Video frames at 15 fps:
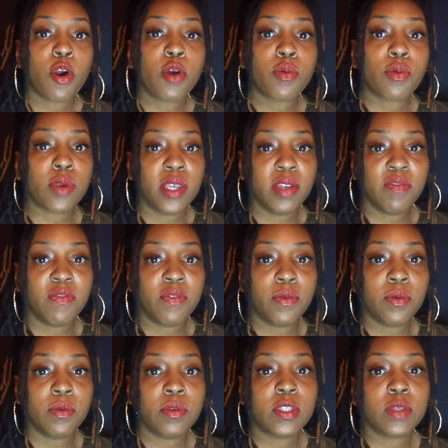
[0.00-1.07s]
green
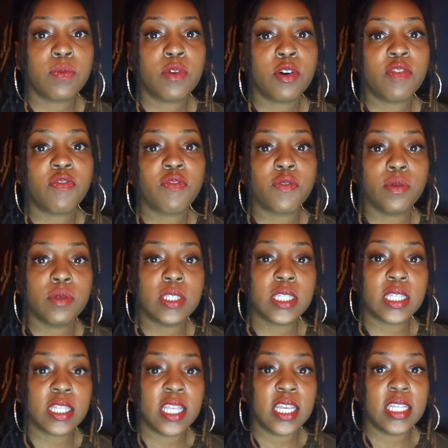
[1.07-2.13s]
foods, more fruits
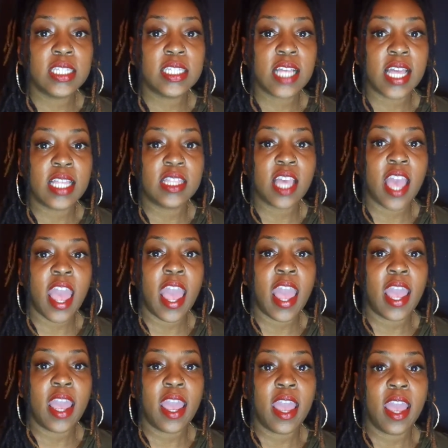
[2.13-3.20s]
and things like
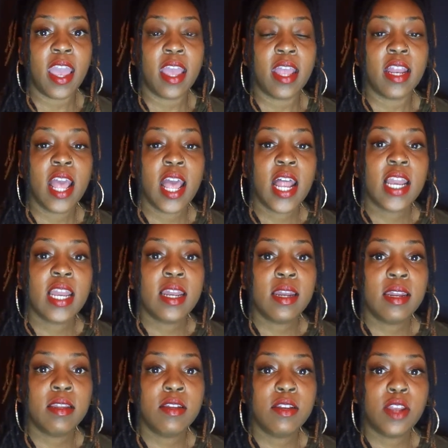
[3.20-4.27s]
that, and
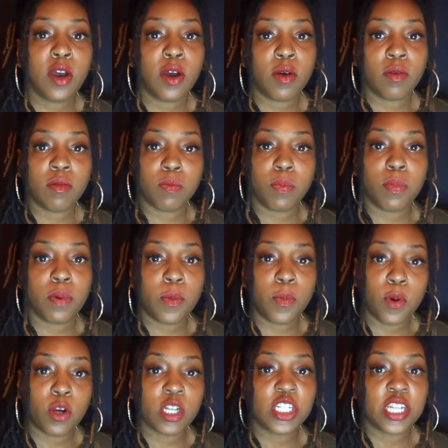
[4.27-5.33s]

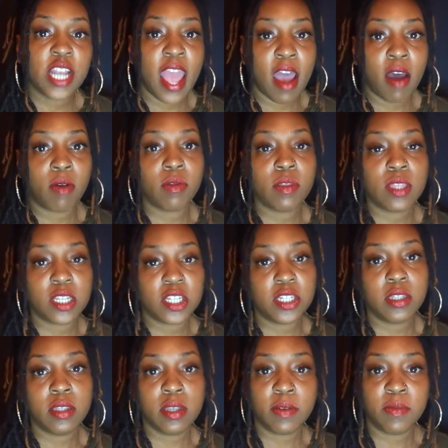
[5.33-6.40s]
proportion out
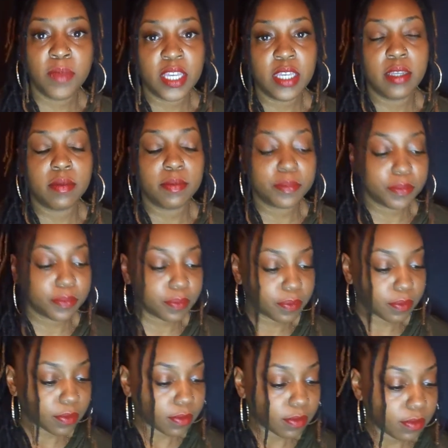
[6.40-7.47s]
the meat.
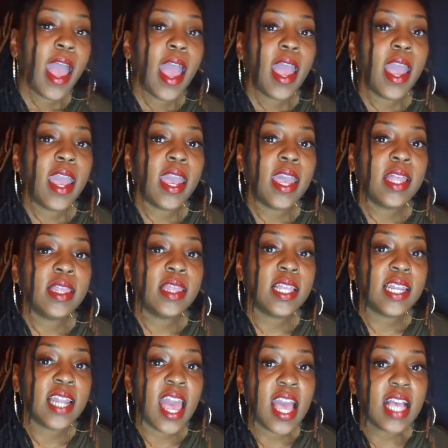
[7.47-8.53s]
And the
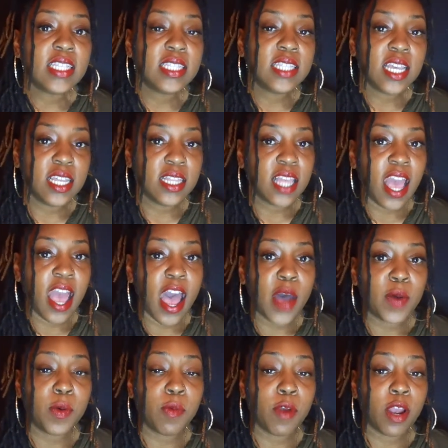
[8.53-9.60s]
last thing that
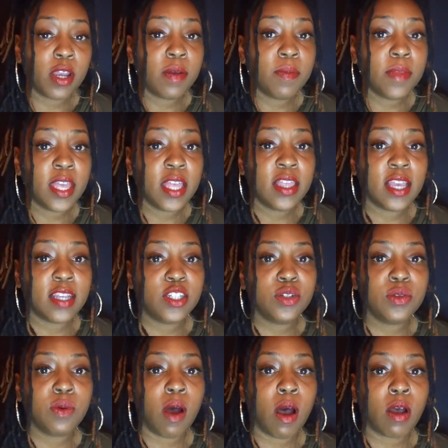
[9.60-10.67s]
I would recommend that
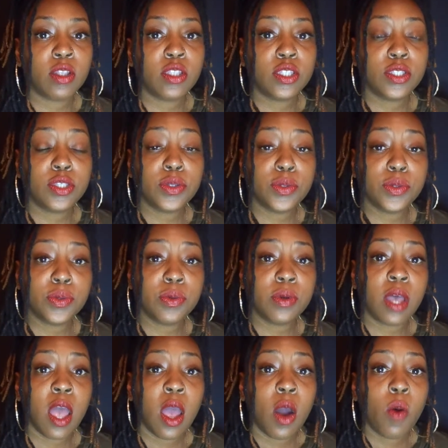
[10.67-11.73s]
you all
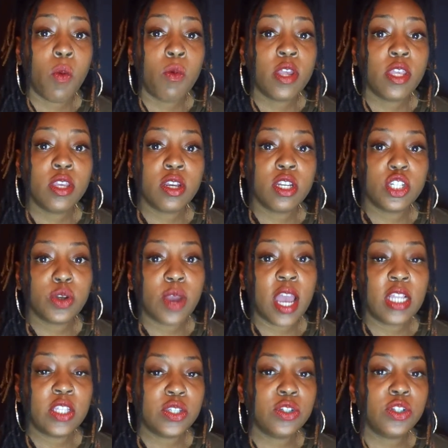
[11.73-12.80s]
do when you're
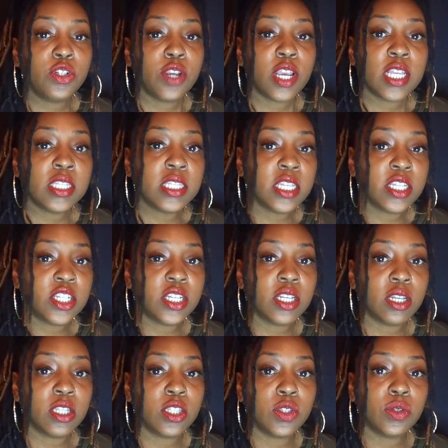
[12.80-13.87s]
trying to
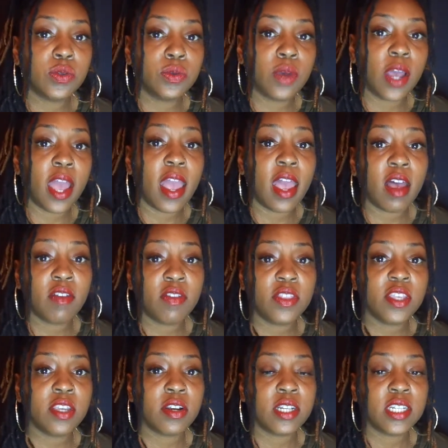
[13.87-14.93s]
transition into a
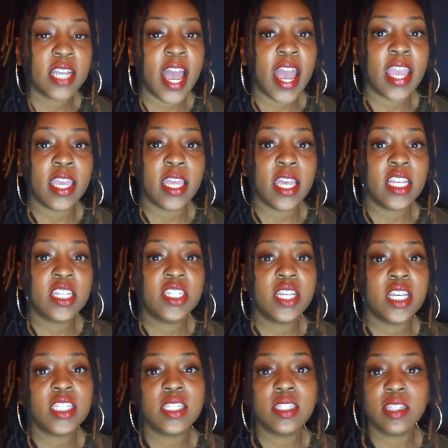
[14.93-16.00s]
healthier diet is
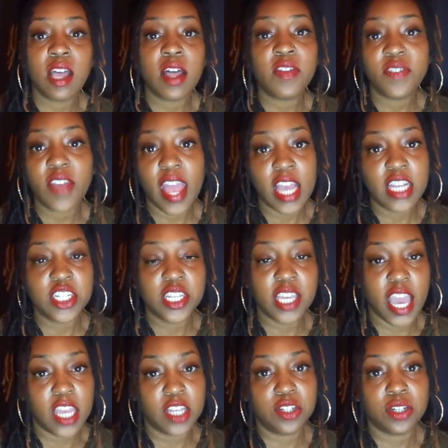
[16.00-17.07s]
just
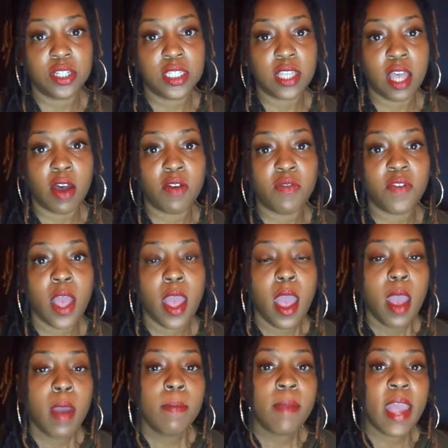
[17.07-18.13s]
self-educate yourself.
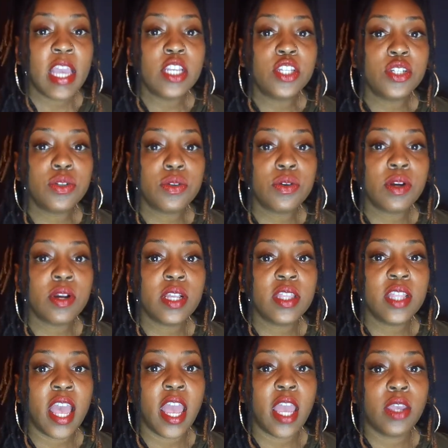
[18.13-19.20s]
Make sure
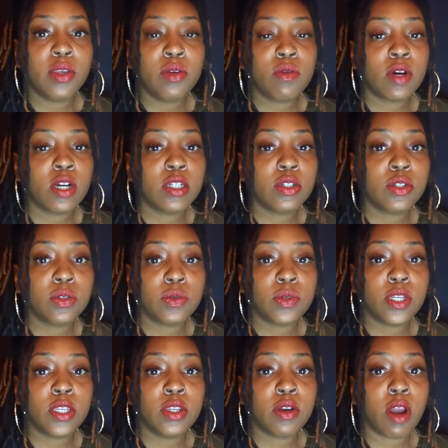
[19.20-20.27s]
that you are
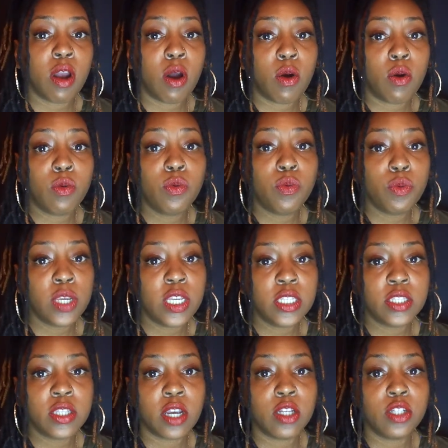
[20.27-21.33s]
doing your own
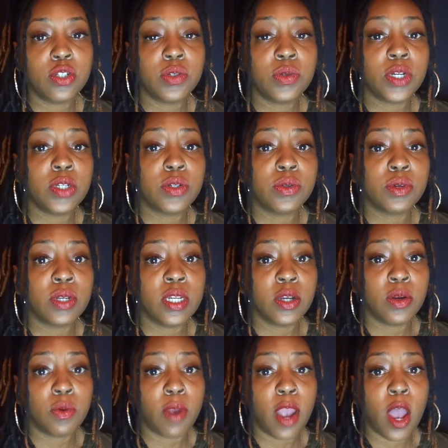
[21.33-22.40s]
research, you are doing the
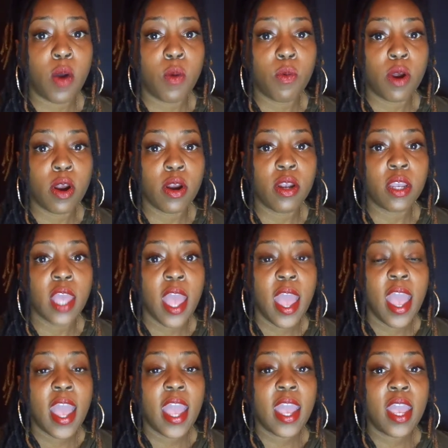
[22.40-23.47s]
groundwork,
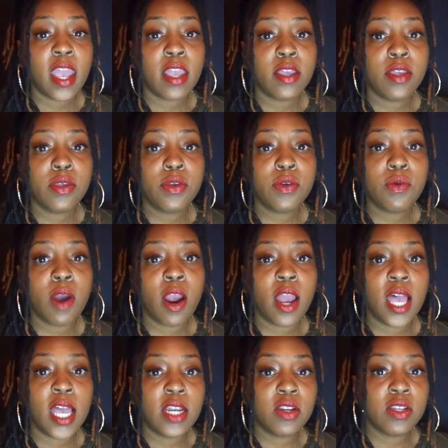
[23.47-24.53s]
and you are
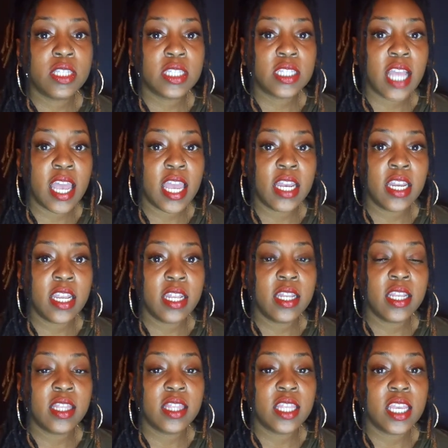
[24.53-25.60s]
understanding
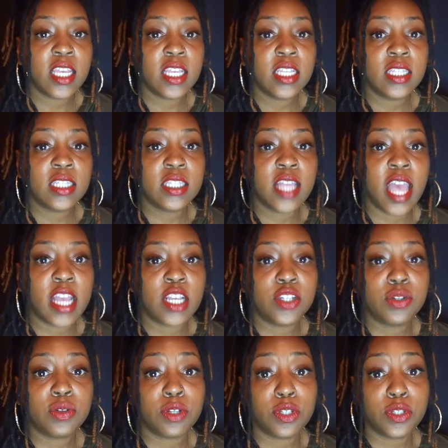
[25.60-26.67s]
the things
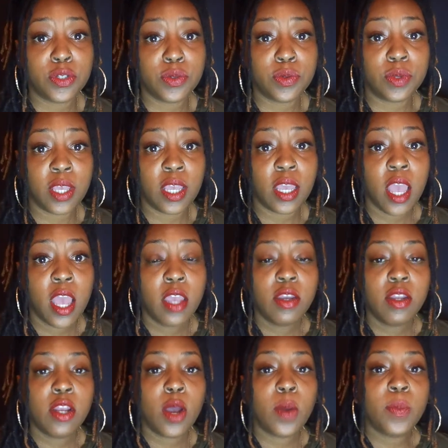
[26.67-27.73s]
that you're doing.
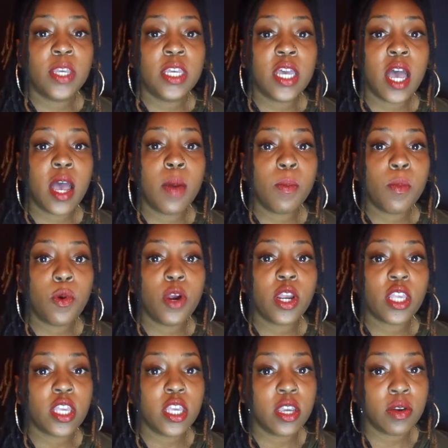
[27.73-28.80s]
You know, become more
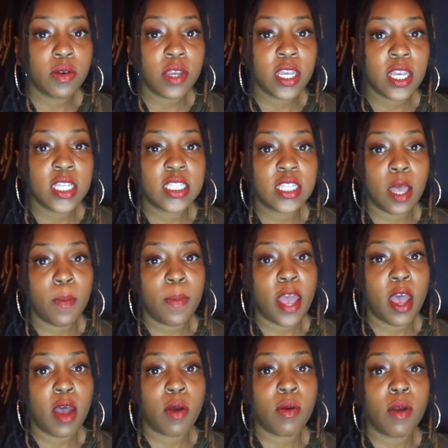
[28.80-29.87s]
curious
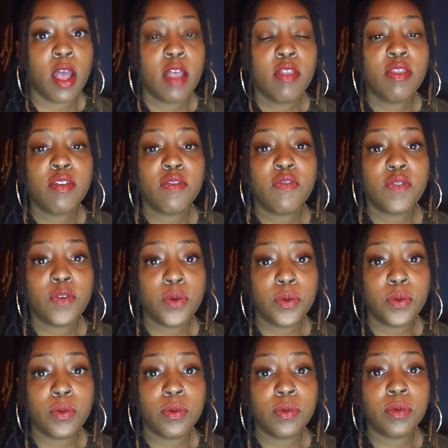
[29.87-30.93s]
about the
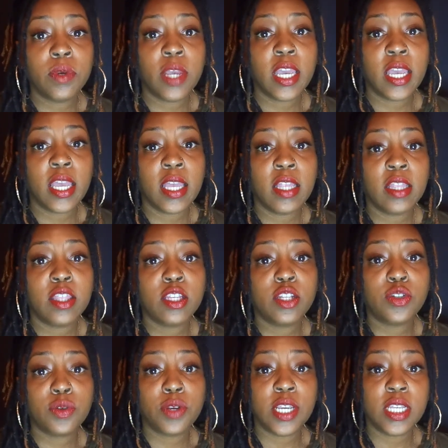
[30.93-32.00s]
food and the
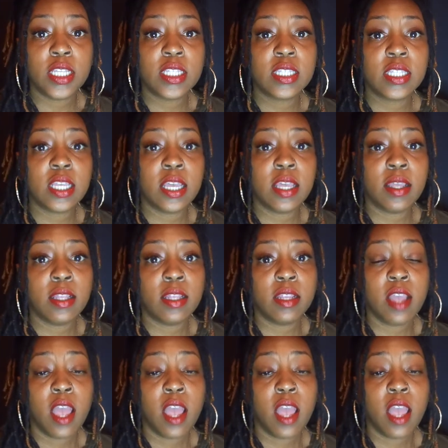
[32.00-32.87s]
drinks and,